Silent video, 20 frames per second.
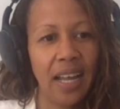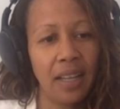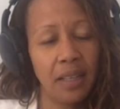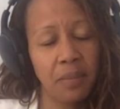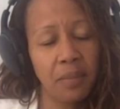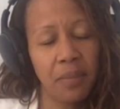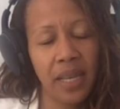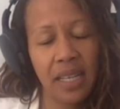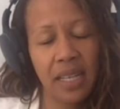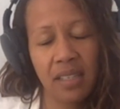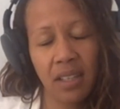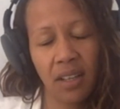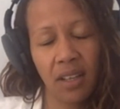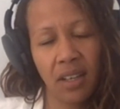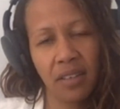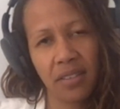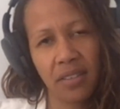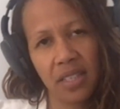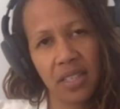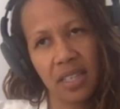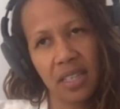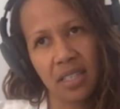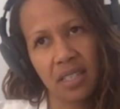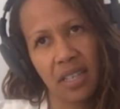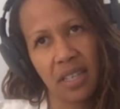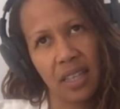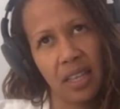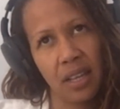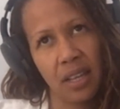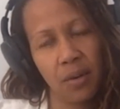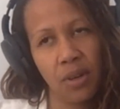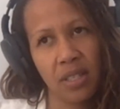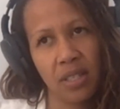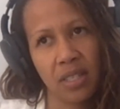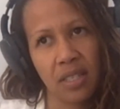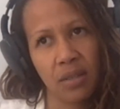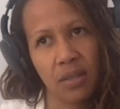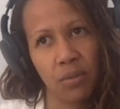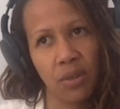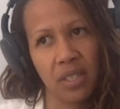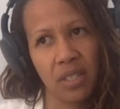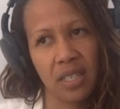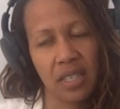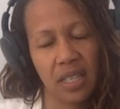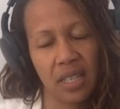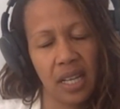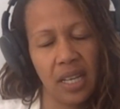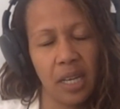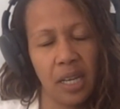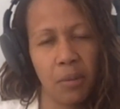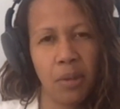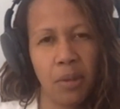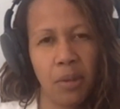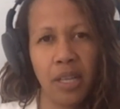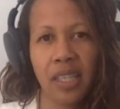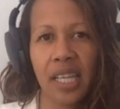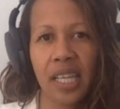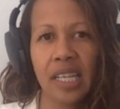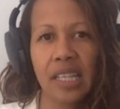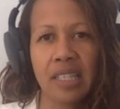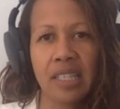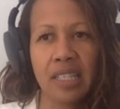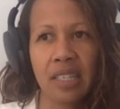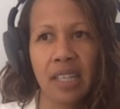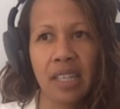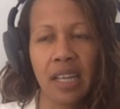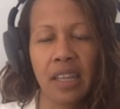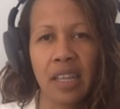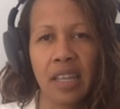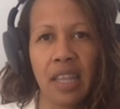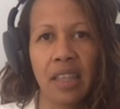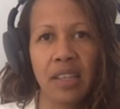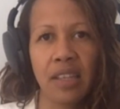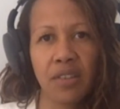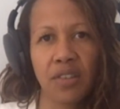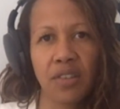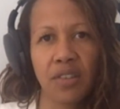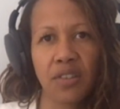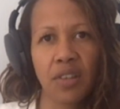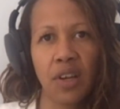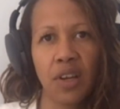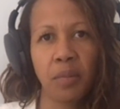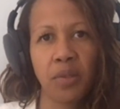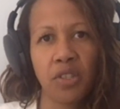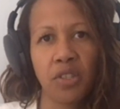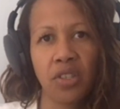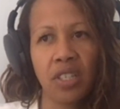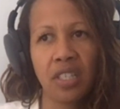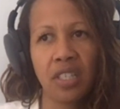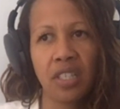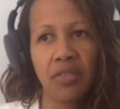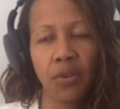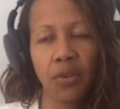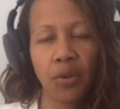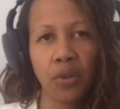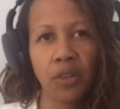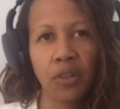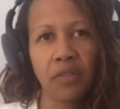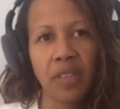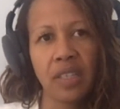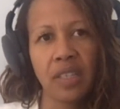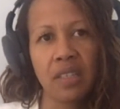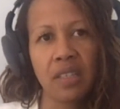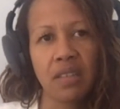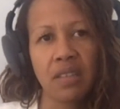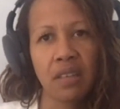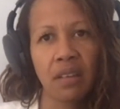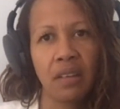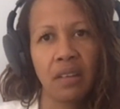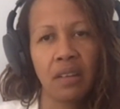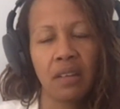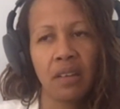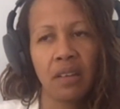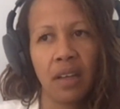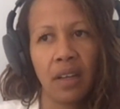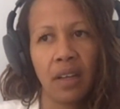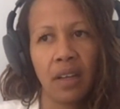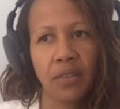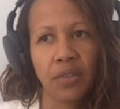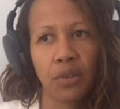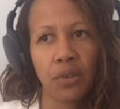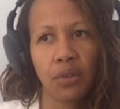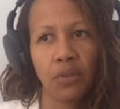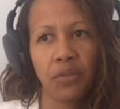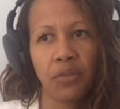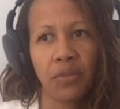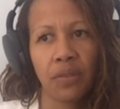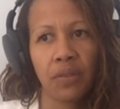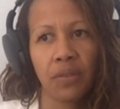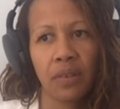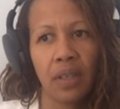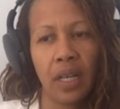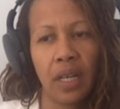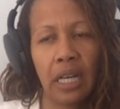It makes a lot of sense, and I think what's exciting about that is then there's also the opportunity for all of these sort of